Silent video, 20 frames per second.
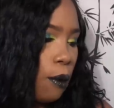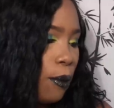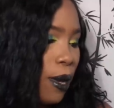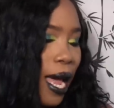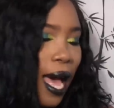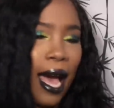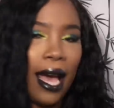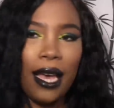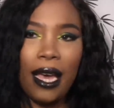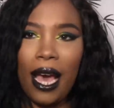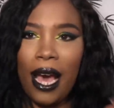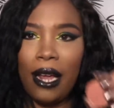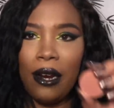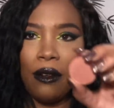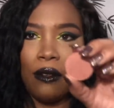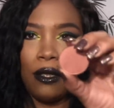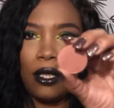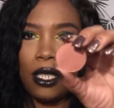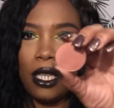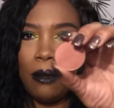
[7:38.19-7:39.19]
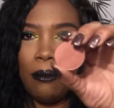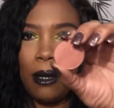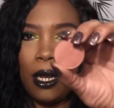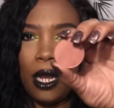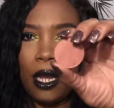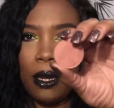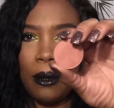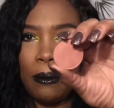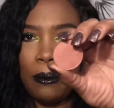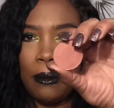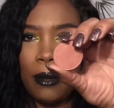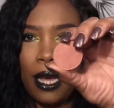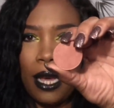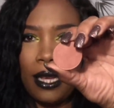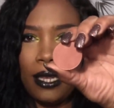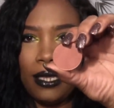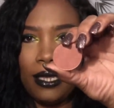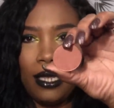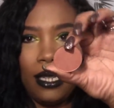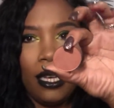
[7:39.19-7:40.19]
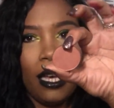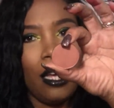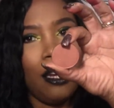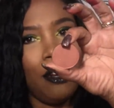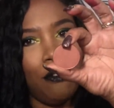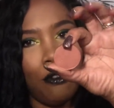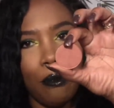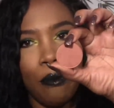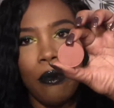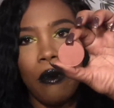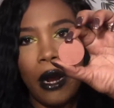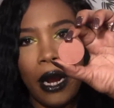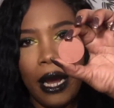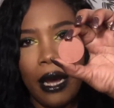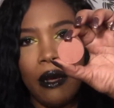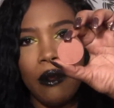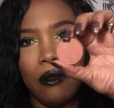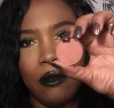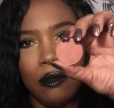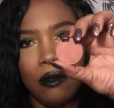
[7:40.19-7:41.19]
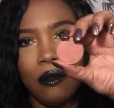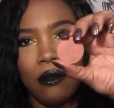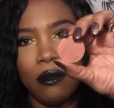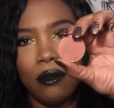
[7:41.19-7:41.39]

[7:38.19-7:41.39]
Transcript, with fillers: but I, I don't see plum. I see kind of a brown.